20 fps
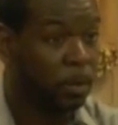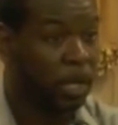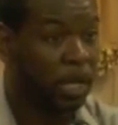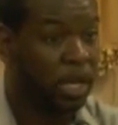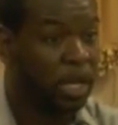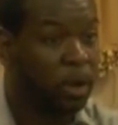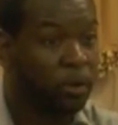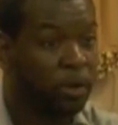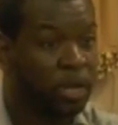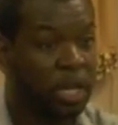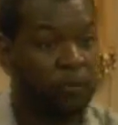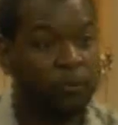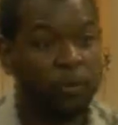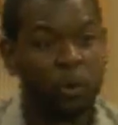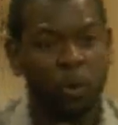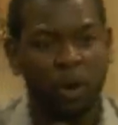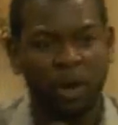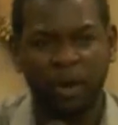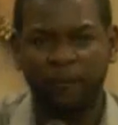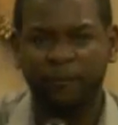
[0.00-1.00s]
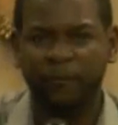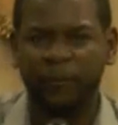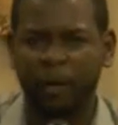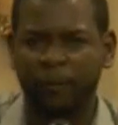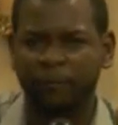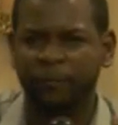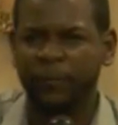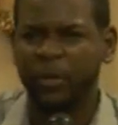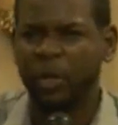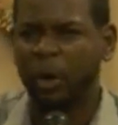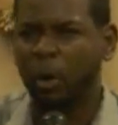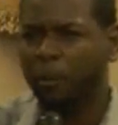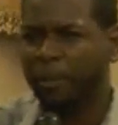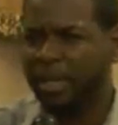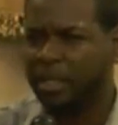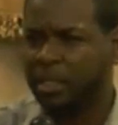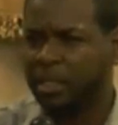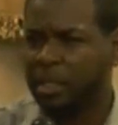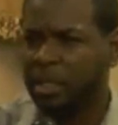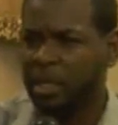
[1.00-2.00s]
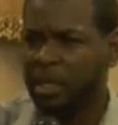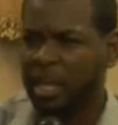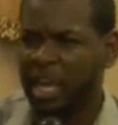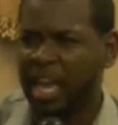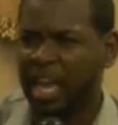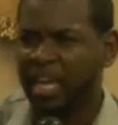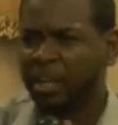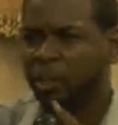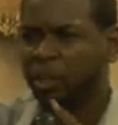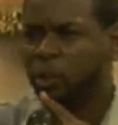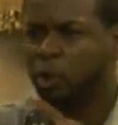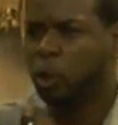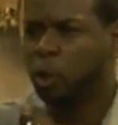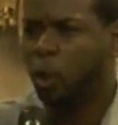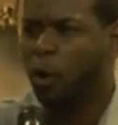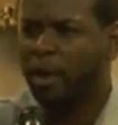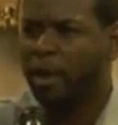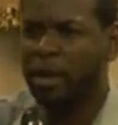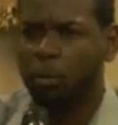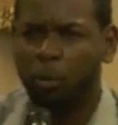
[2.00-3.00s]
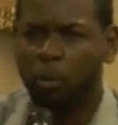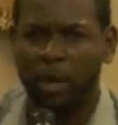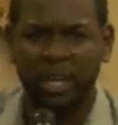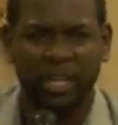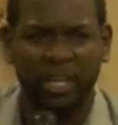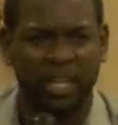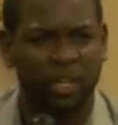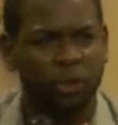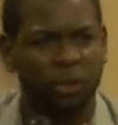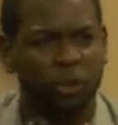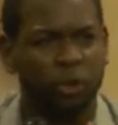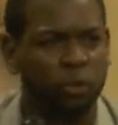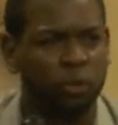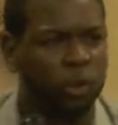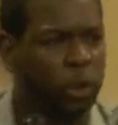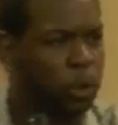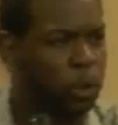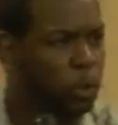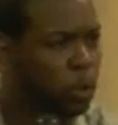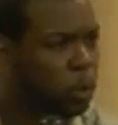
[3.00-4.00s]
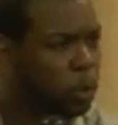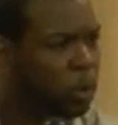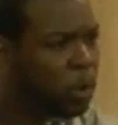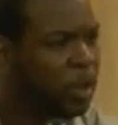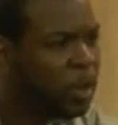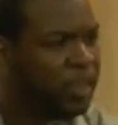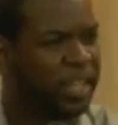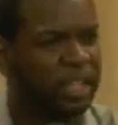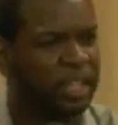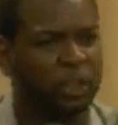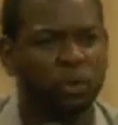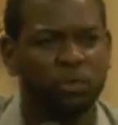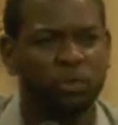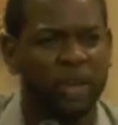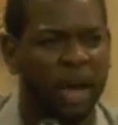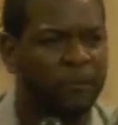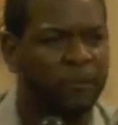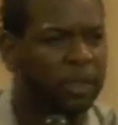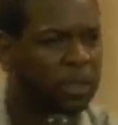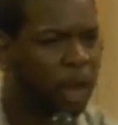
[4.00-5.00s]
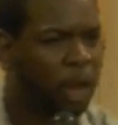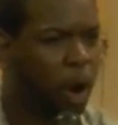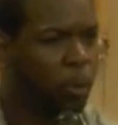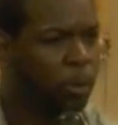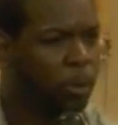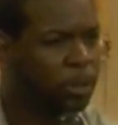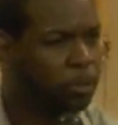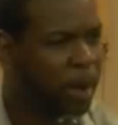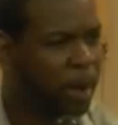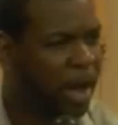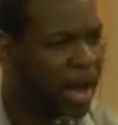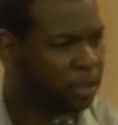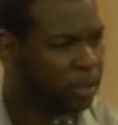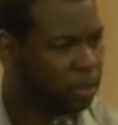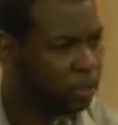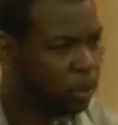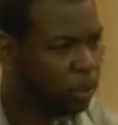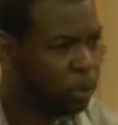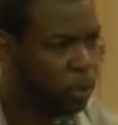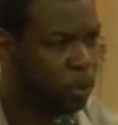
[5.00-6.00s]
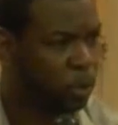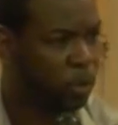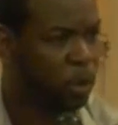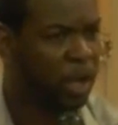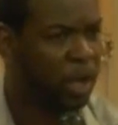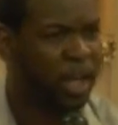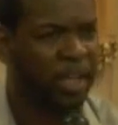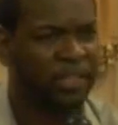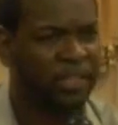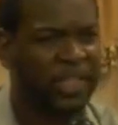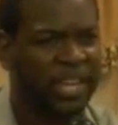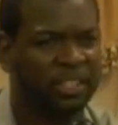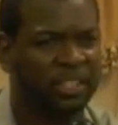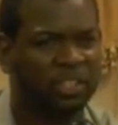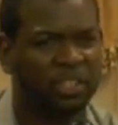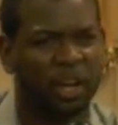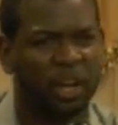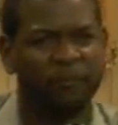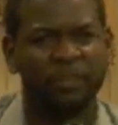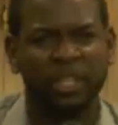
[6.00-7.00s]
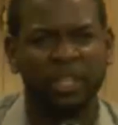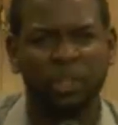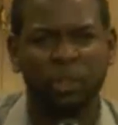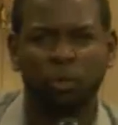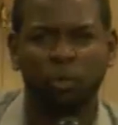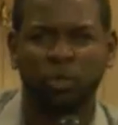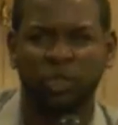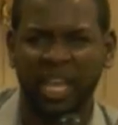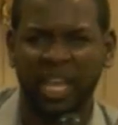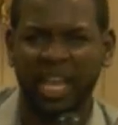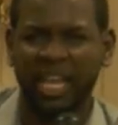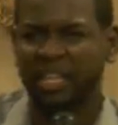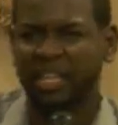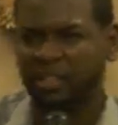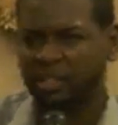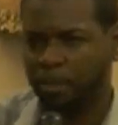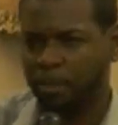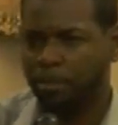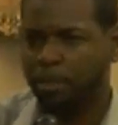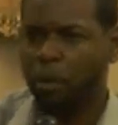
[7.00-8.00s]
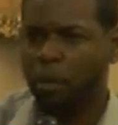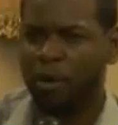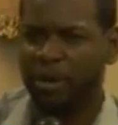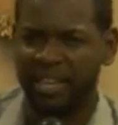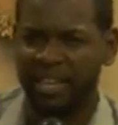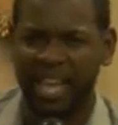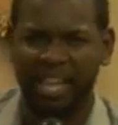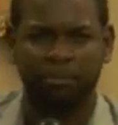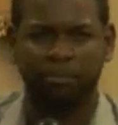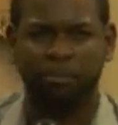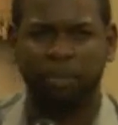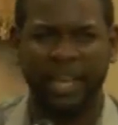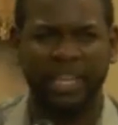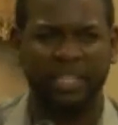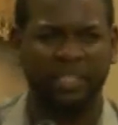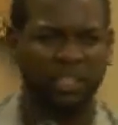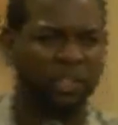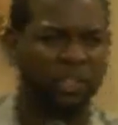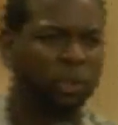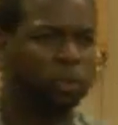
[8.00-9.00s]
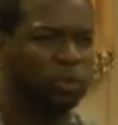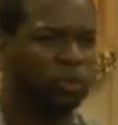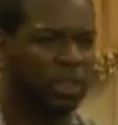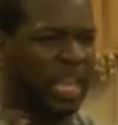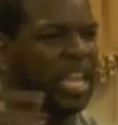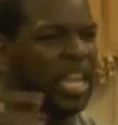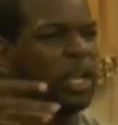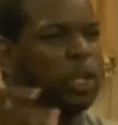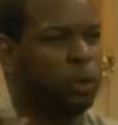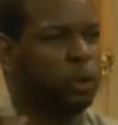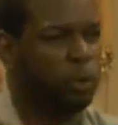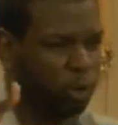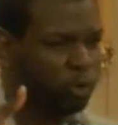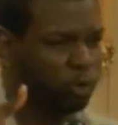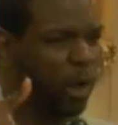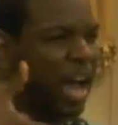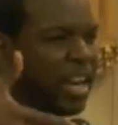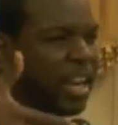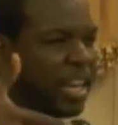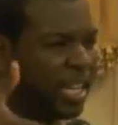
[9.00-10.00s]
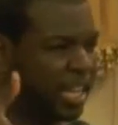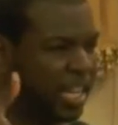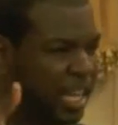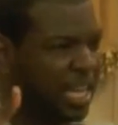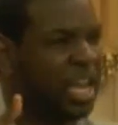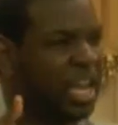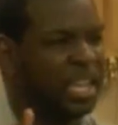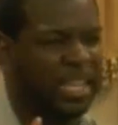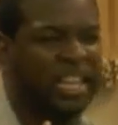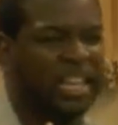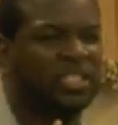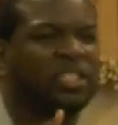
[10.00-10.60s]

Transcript: He'll give you a fulfillment and a joy in what it is you do that you never thought was possible. That stuff that you think is important, that places you think you were trying to get, that